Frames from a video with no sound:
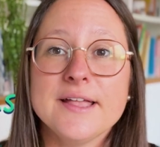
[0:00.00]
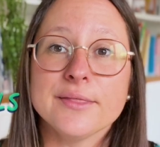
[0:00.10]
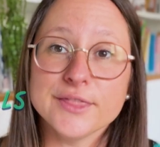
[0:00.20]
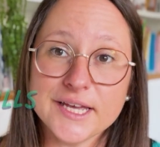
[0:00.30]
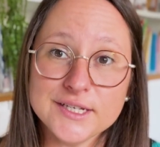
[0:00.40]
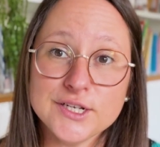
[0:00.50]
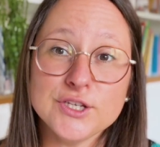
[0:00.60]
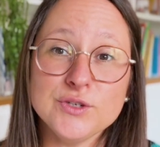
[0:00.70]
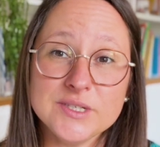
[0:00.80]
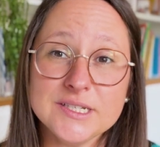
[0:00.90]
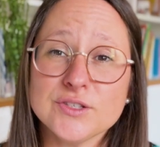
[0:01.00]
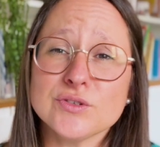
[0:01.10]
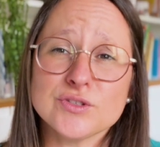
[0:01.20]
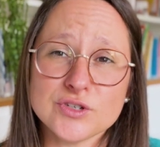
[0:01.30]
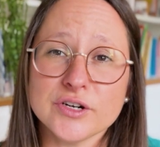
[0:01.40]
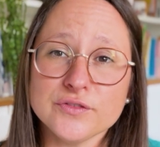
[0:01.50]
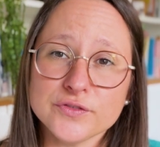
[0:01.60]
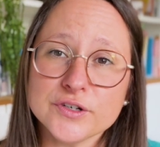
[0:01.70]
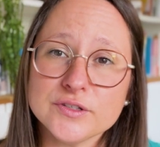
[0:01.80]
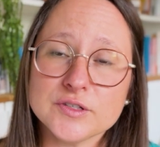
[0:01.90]
then you need to start
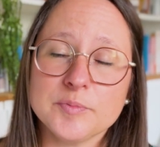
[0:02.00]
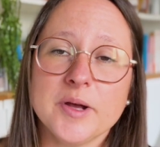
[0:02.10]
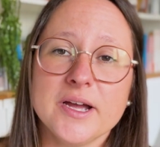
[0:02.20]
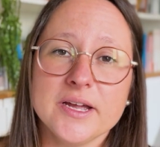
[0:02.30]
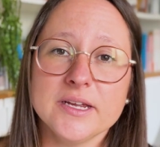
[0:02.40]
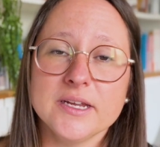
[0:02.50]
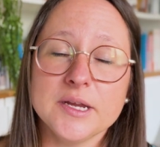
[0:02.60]
first by